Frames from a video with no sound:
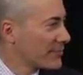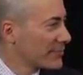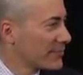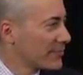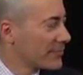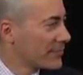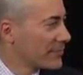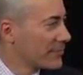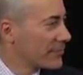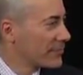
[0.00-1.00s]

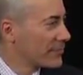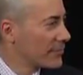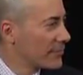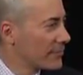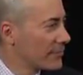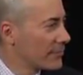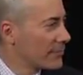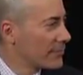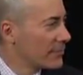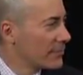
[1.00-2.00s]

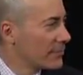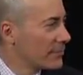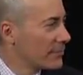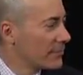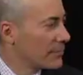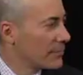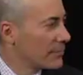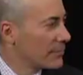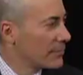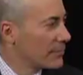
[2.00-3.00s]

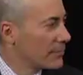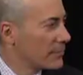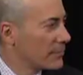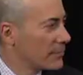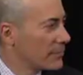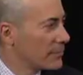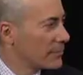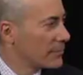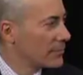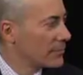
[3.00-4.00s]

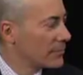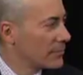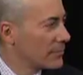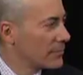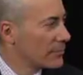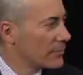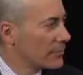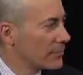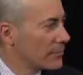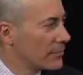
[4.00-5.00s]

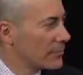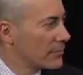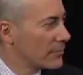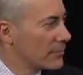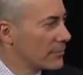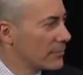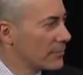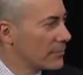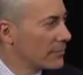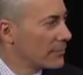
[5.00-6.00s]

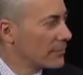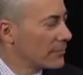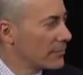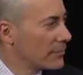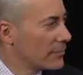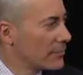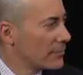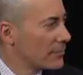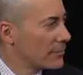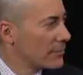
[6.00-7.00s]

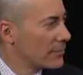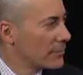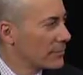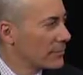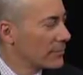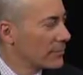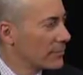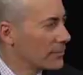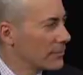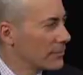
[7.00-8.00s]
(not speaking)